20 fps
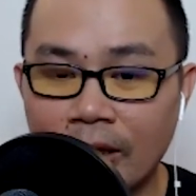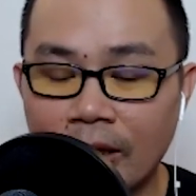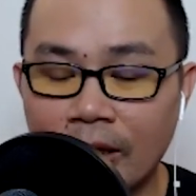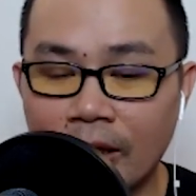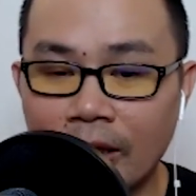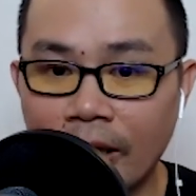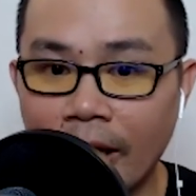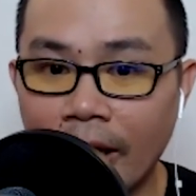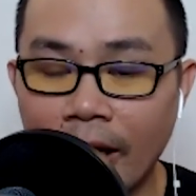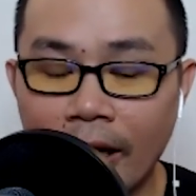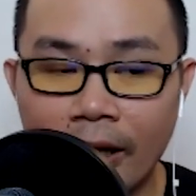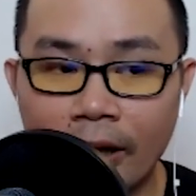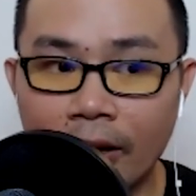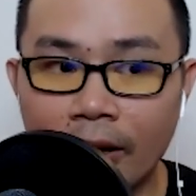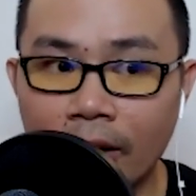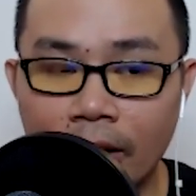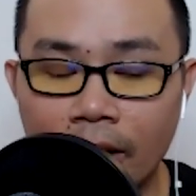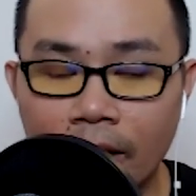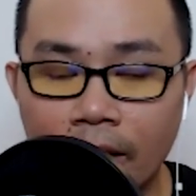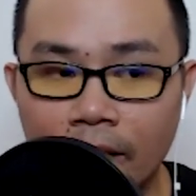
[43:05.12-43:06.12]
And
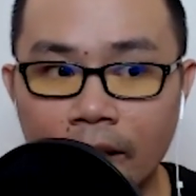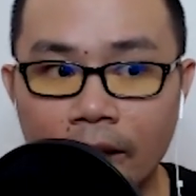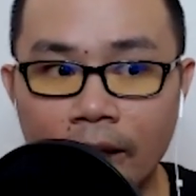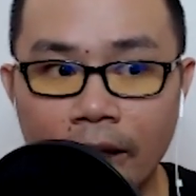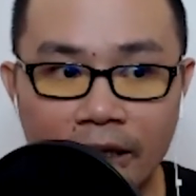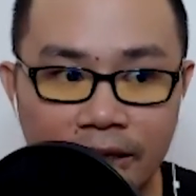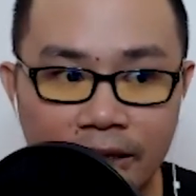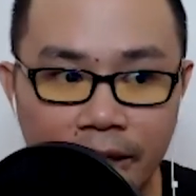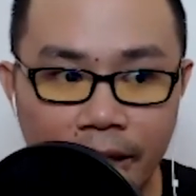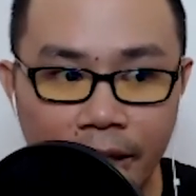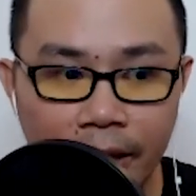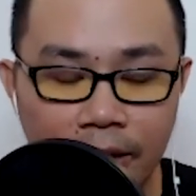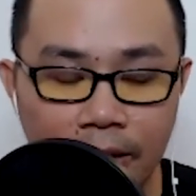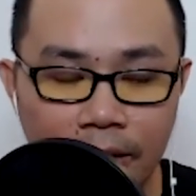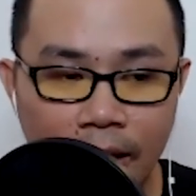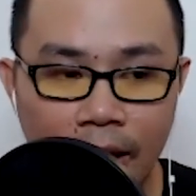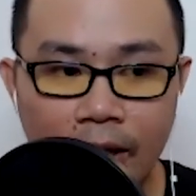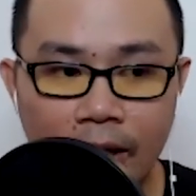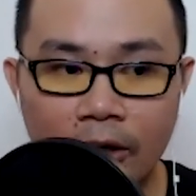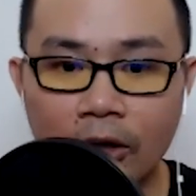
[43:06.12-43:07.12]
the next day,
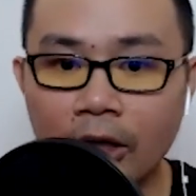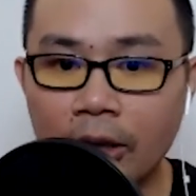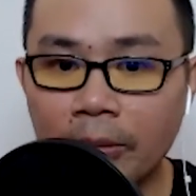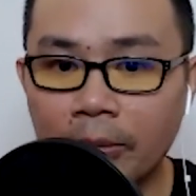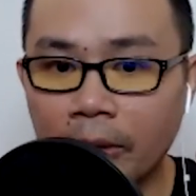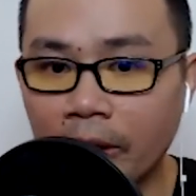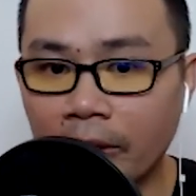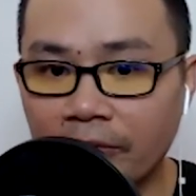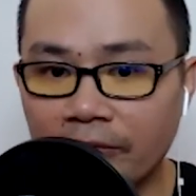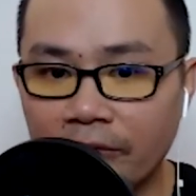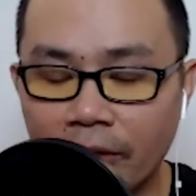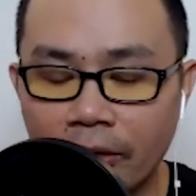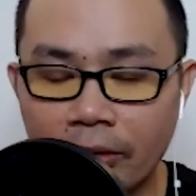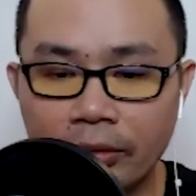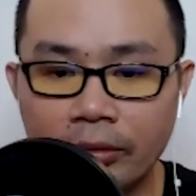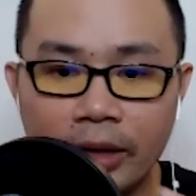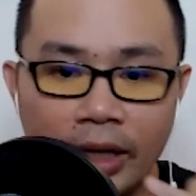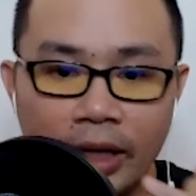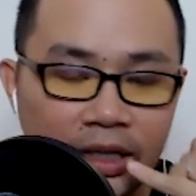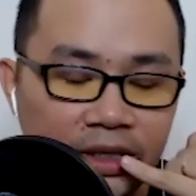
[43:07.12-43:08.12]
I called him on the
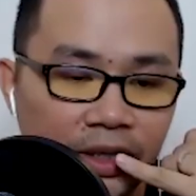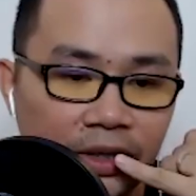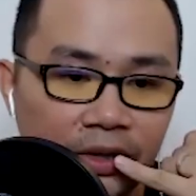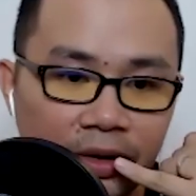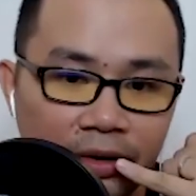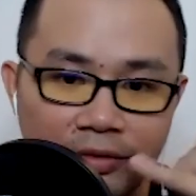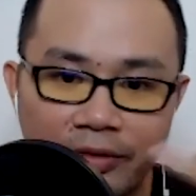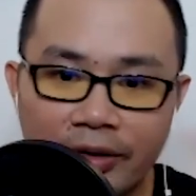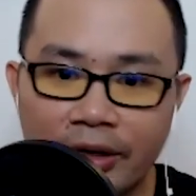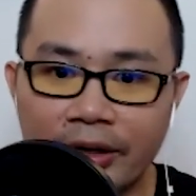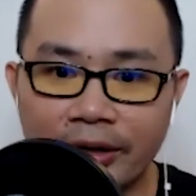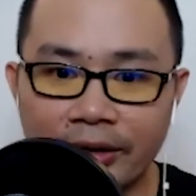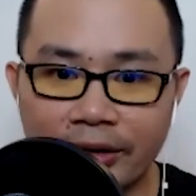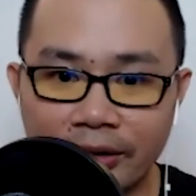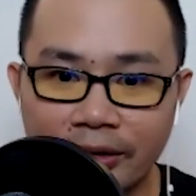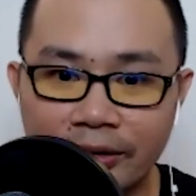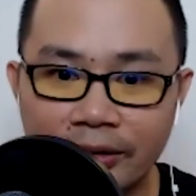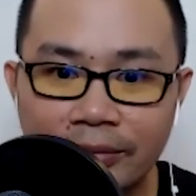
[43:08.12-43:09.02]
phone. I said, you're fired.